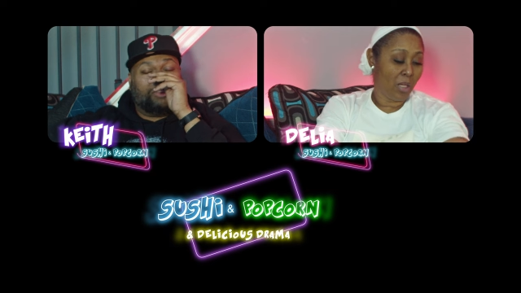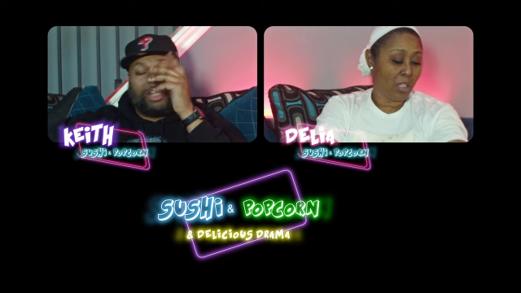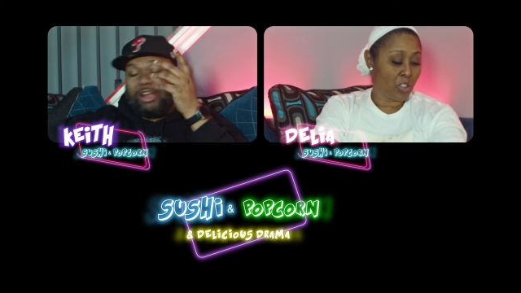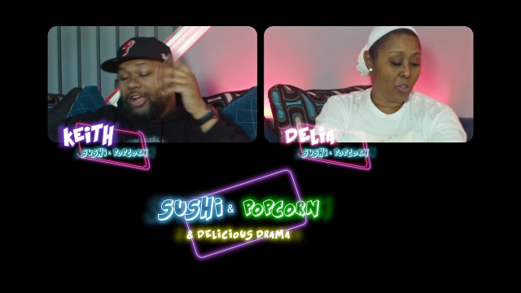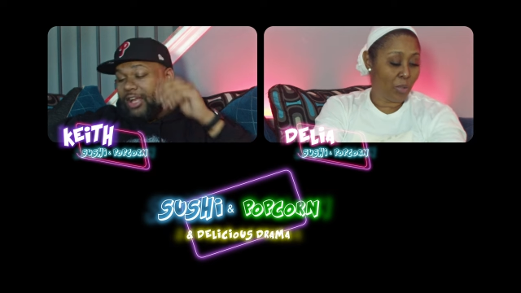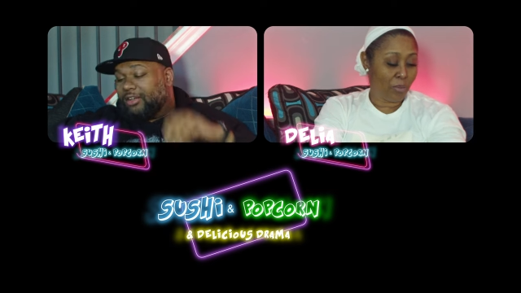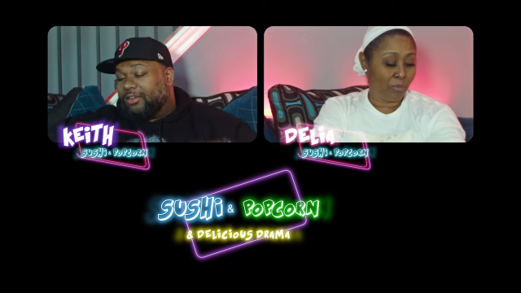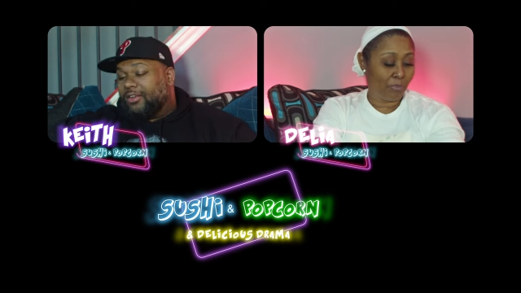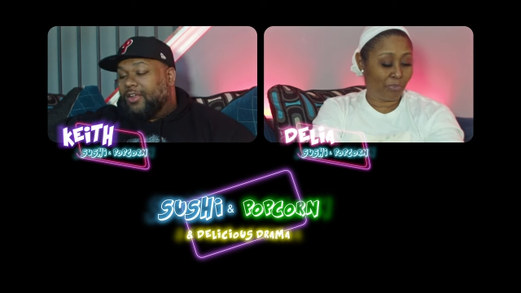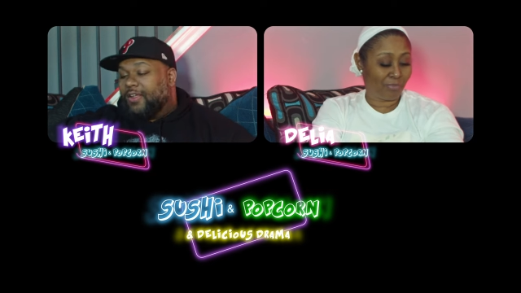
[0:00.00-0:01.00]
Speaker 1: All right.
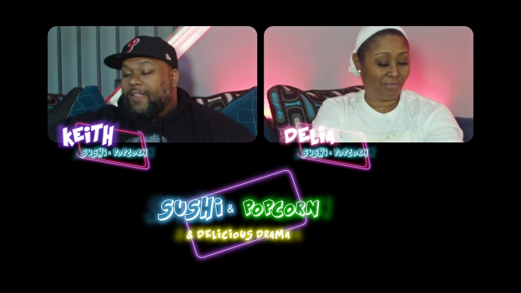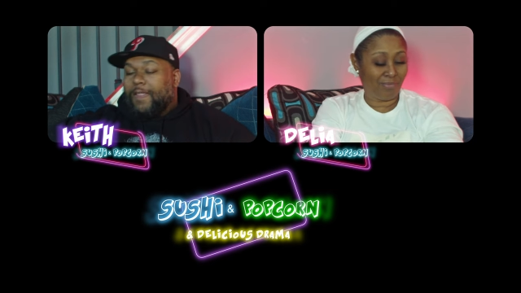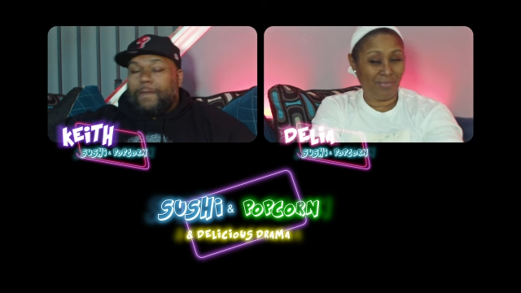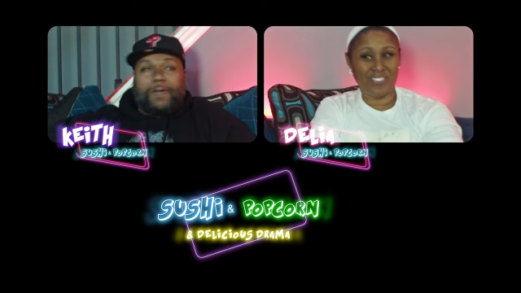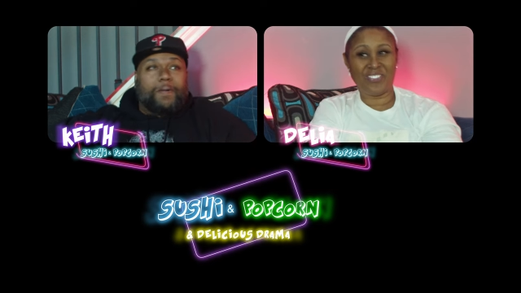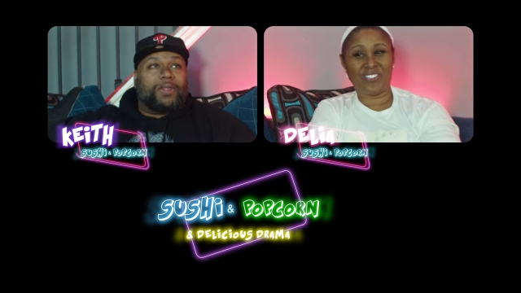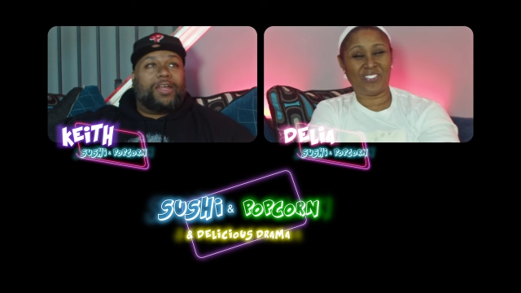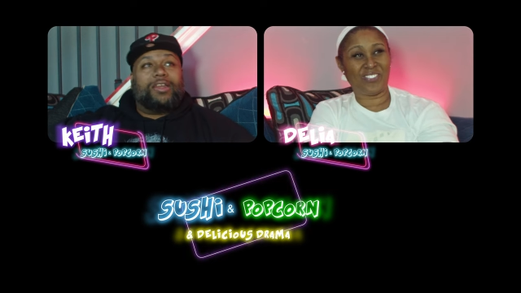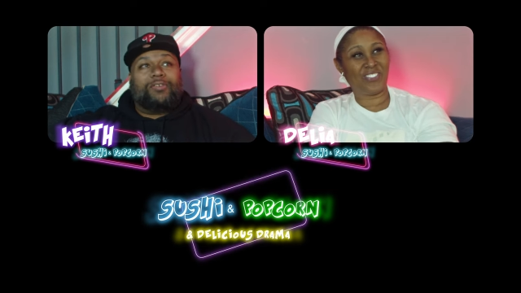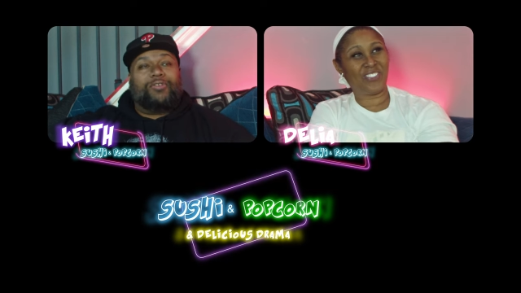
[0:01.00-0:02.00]
Well,
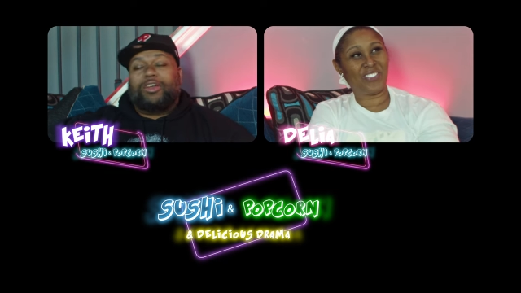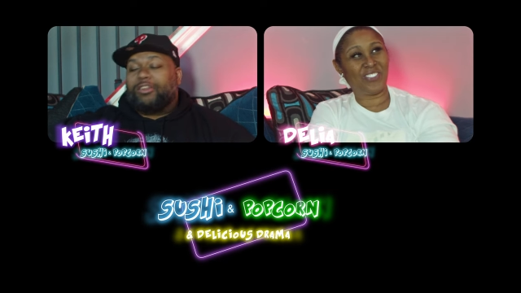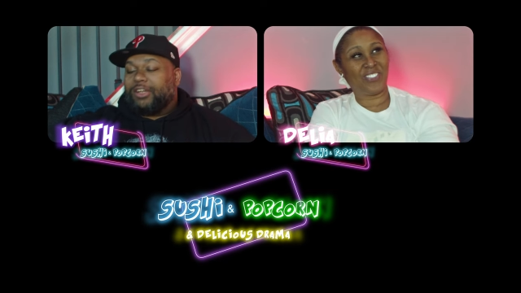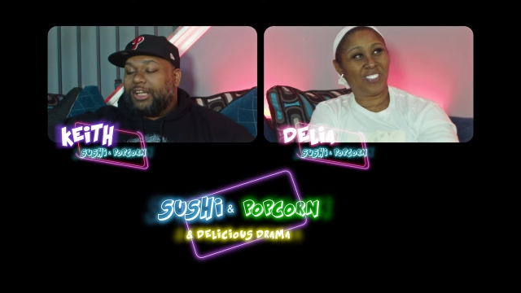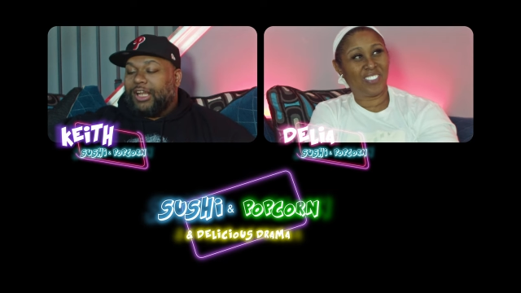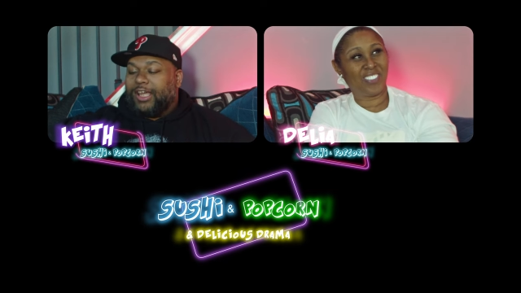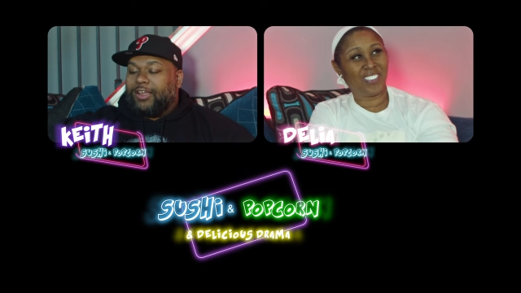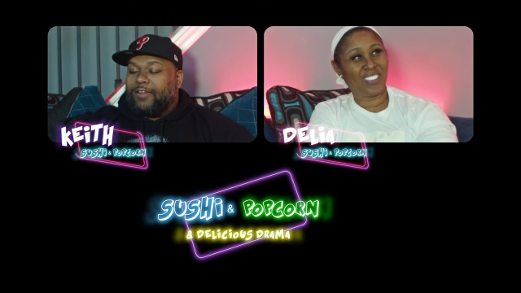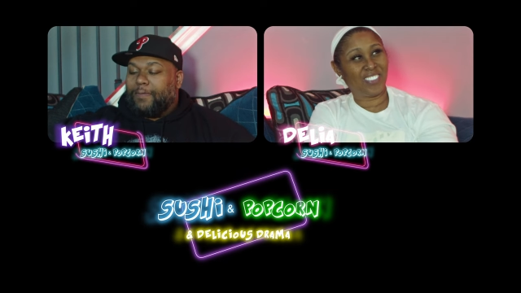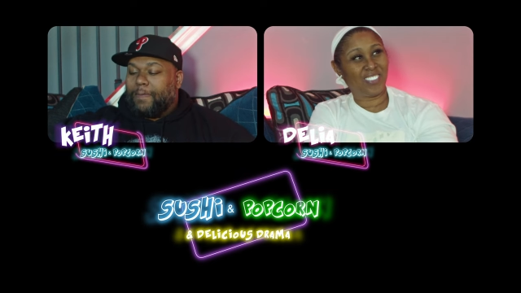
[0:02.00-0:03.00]
without any further
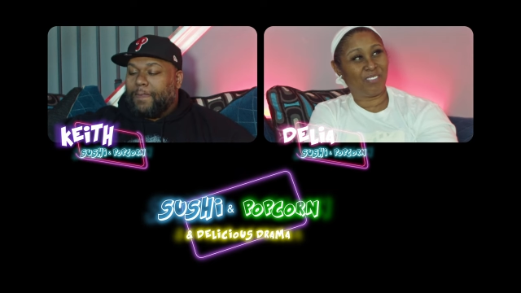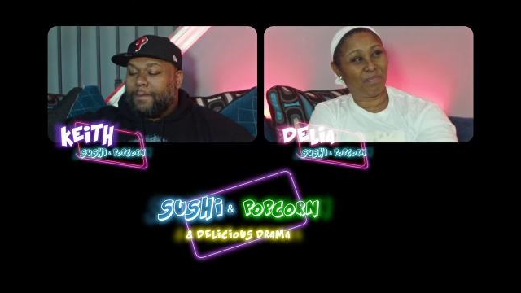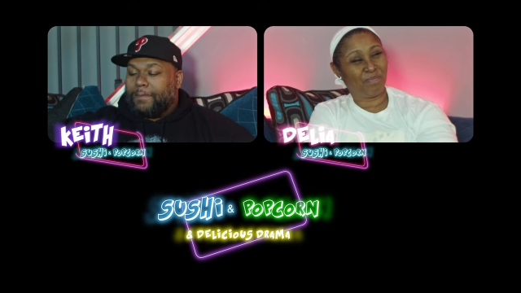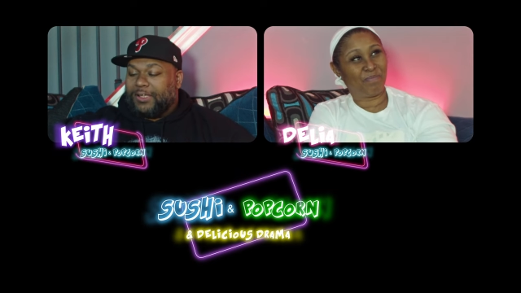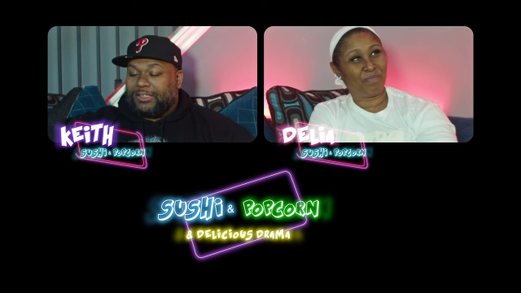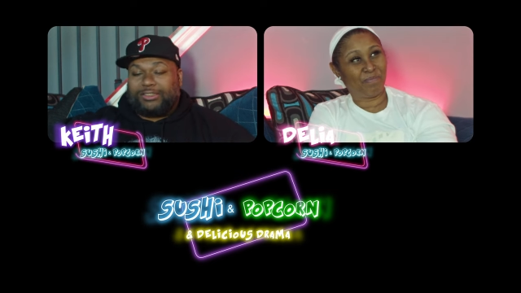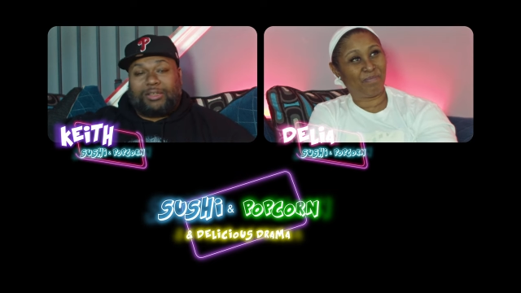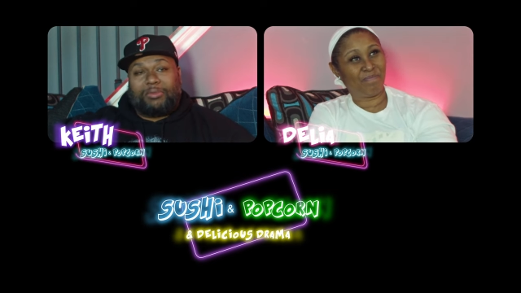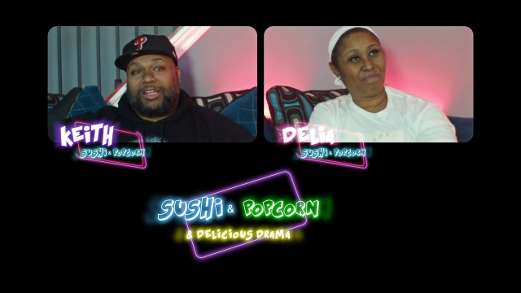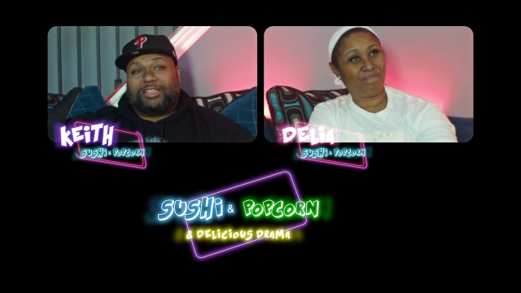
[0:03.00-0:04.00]
delay, because
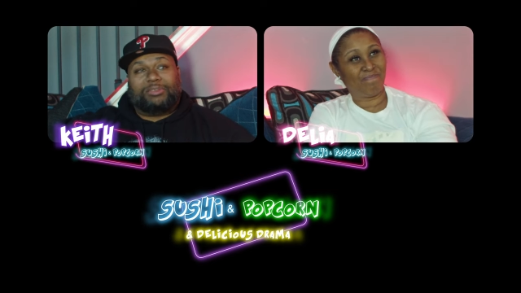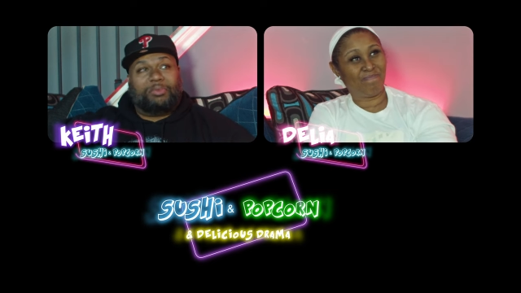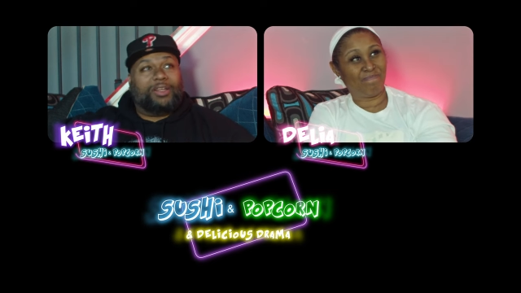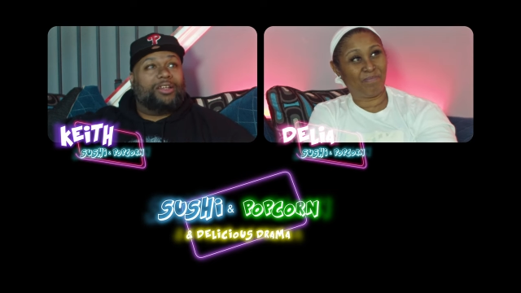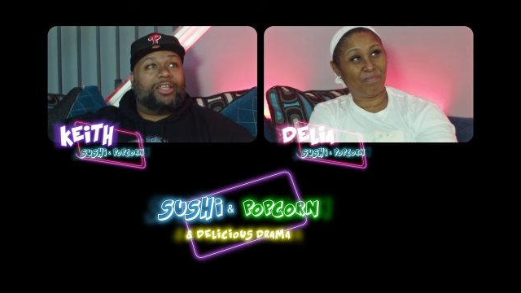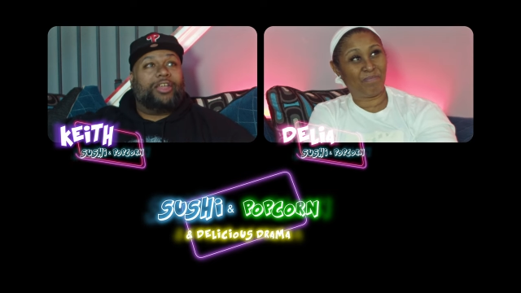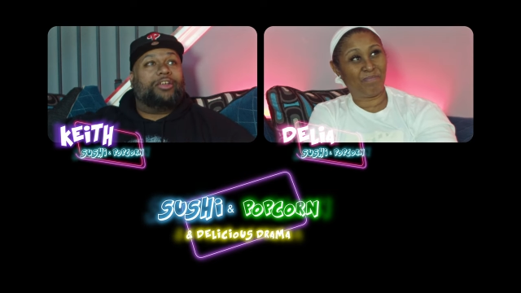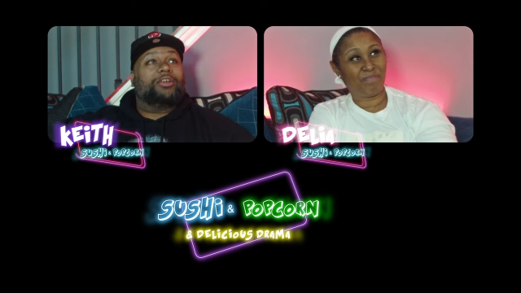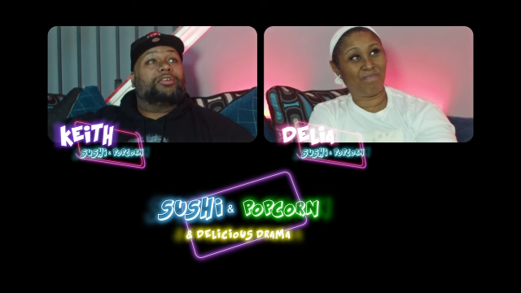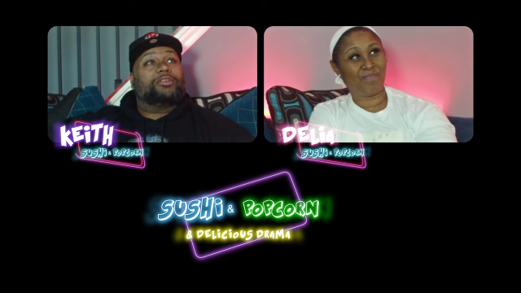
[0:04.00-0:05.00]
I mean it's been a
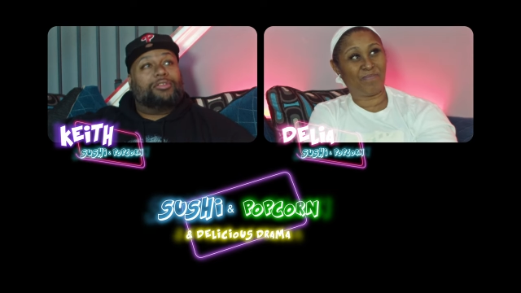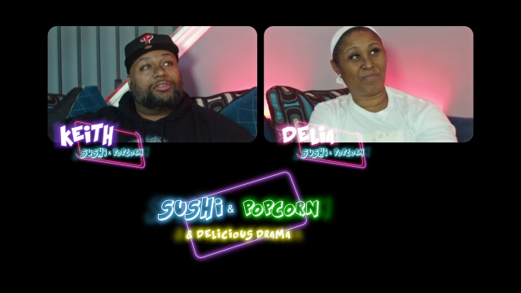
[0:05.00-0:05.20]
year.